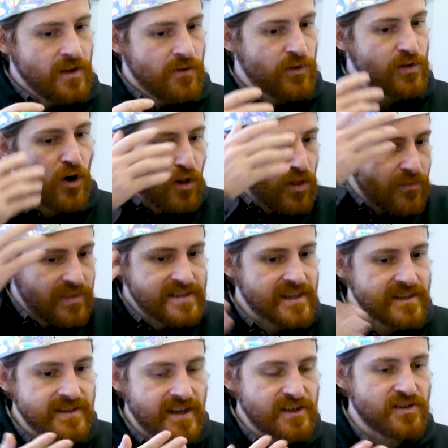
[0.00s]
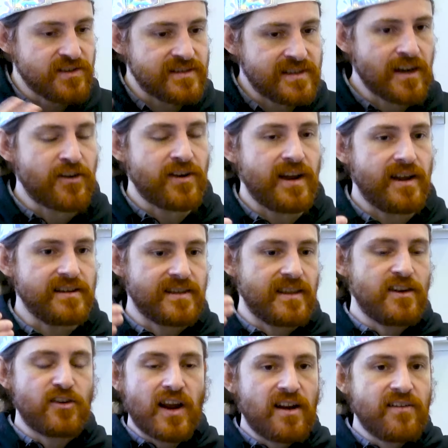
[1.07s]
with all of the sensations synchronized
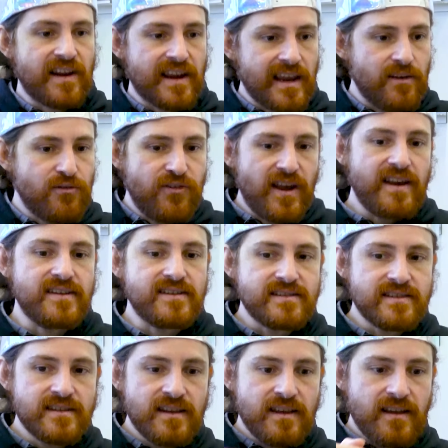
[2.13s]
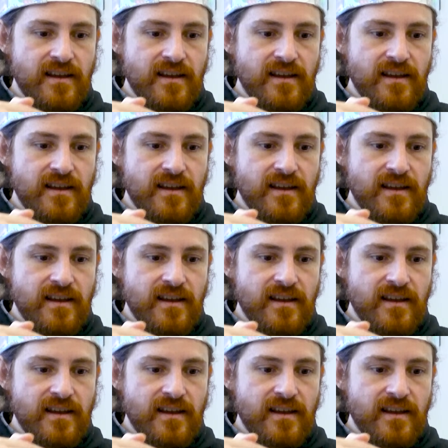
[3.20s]
and they're kind of like in phase.